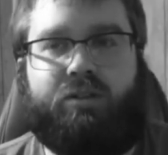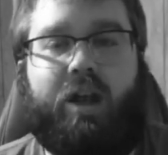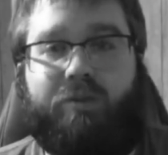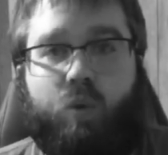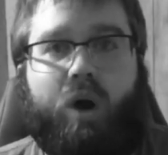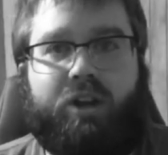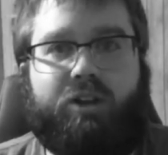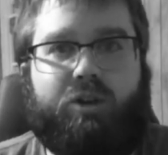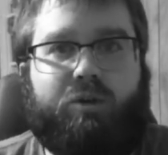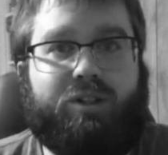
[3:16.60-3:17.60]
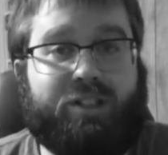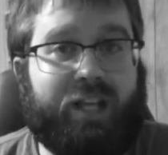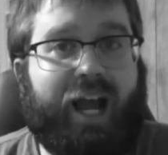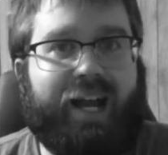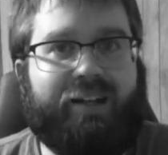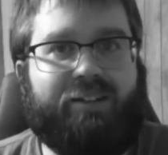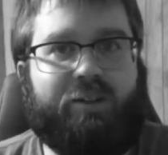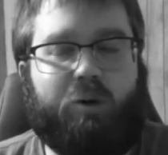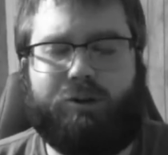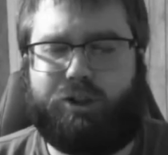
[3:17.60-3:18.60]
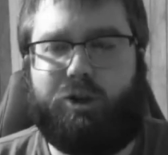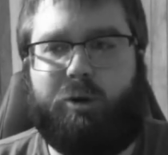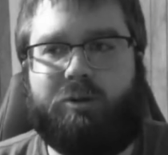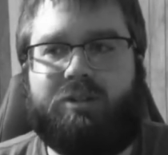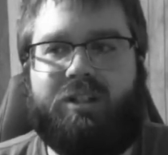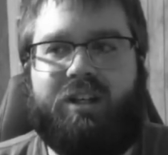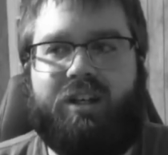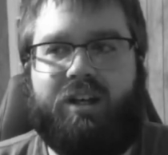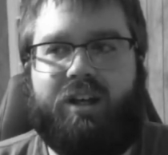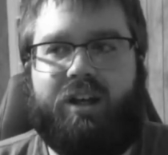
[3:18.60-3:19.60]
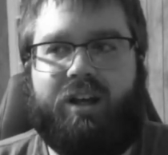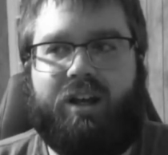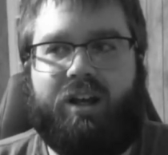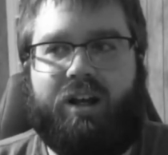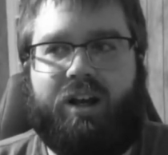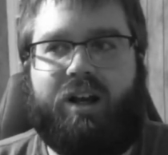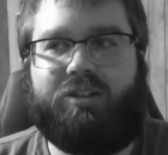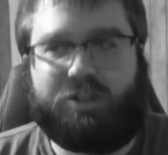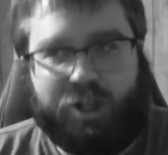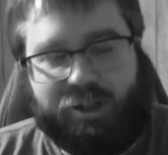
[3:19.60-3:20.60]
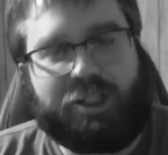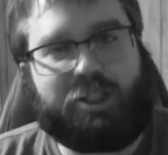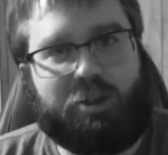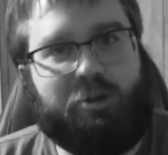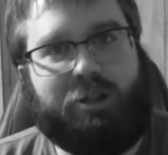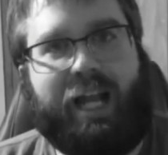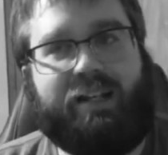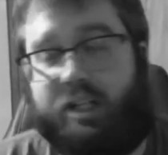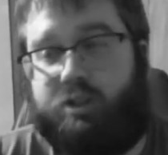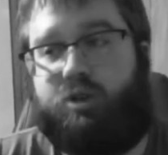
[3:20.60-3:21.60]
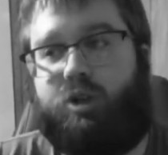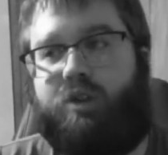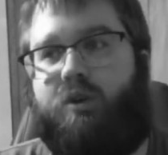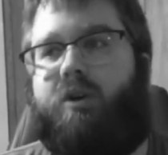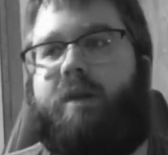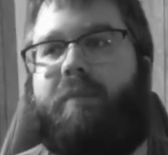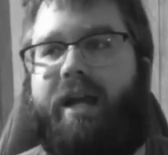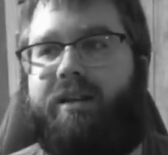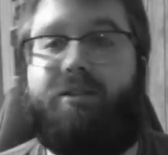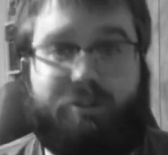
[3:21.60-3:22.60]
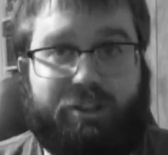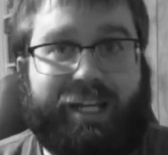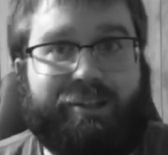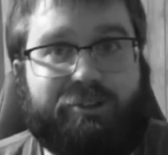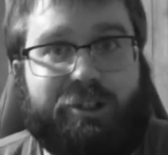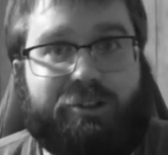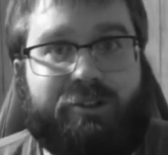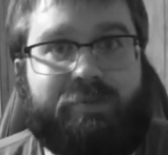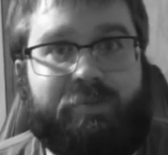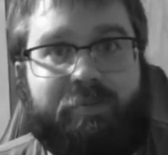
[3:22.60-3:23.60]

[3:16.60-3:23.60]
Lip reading: of what you decide or choose until it's too late, until you've already made said decision.